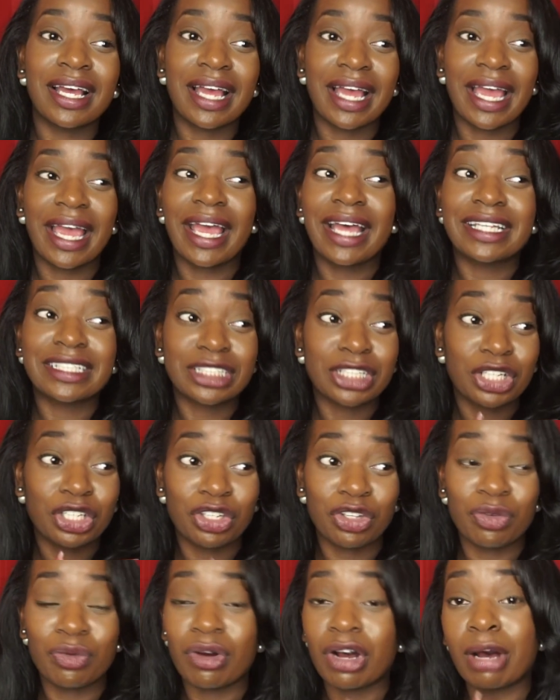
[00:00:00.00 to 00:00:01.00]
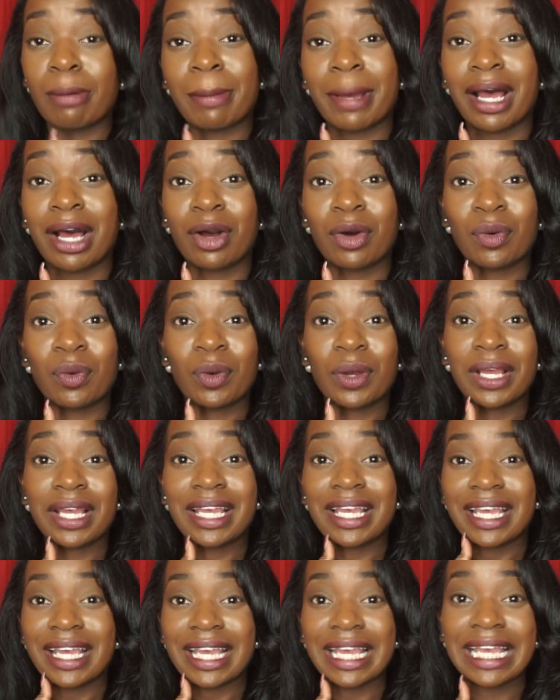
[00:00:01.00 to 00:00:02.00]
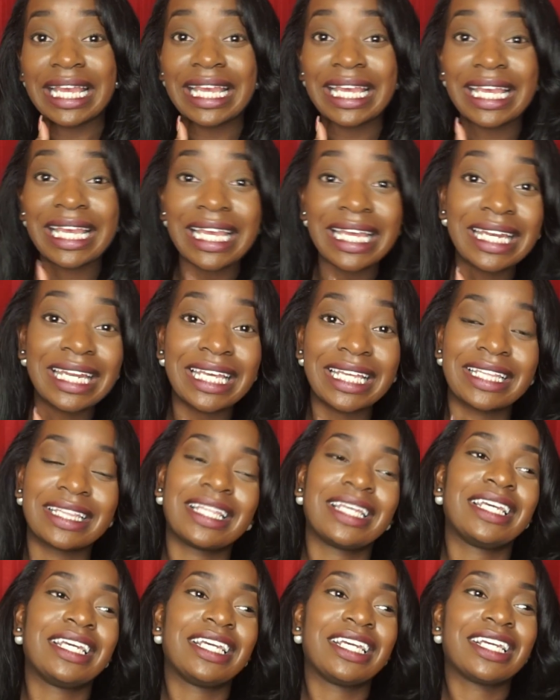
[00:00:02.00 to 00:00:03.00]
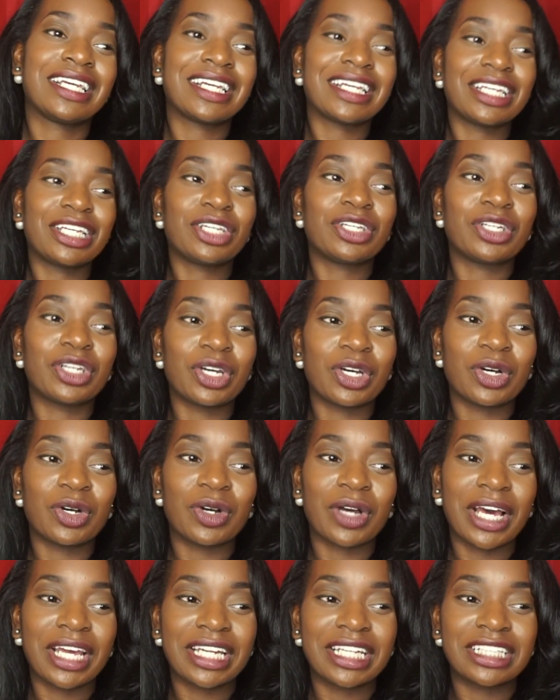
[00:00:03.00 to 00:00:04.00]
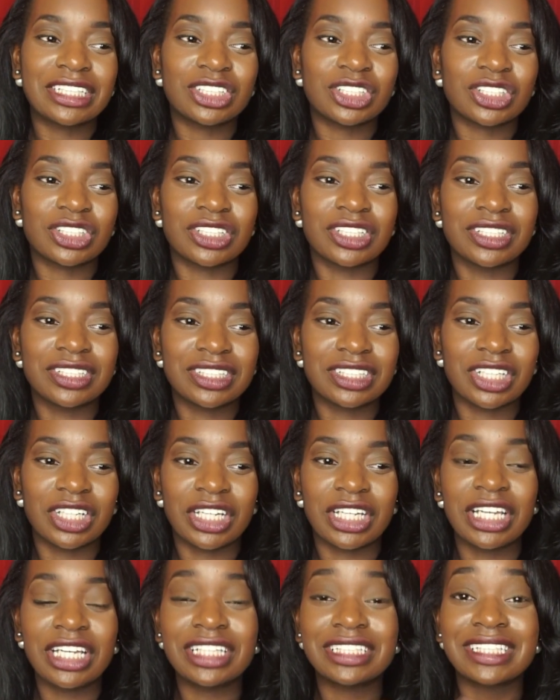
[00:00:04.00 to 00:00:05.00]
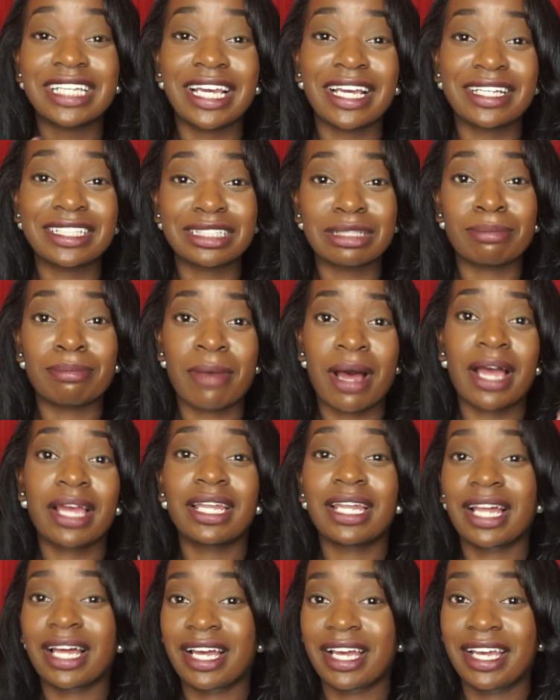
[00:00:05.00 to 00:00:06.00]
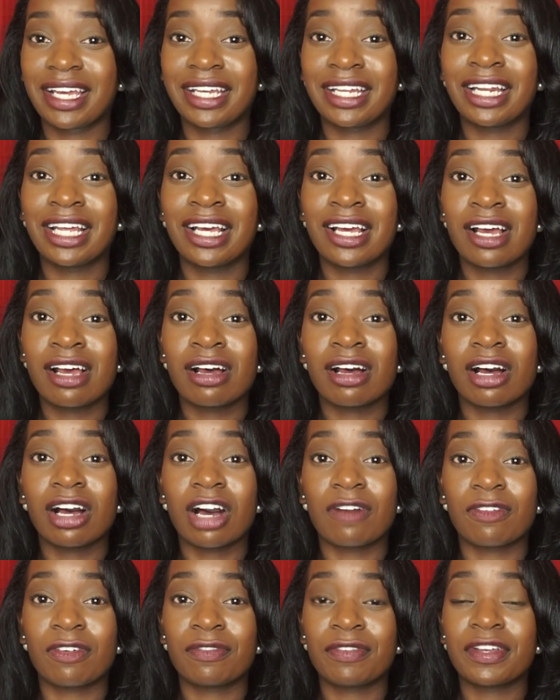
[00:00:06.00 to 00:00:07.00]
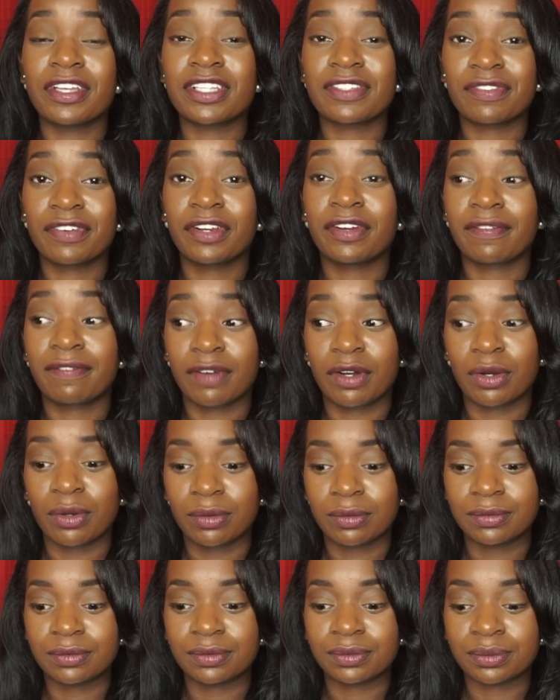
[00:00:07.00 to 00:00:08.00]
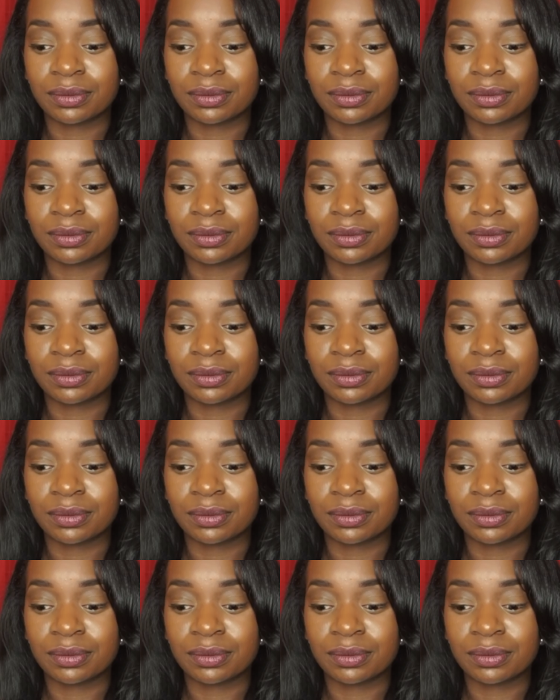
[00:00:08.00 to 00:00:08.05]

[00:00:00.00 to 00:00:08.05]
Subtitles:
asking you about anything, you know. I didn't. So he texted my line off of his friend phone.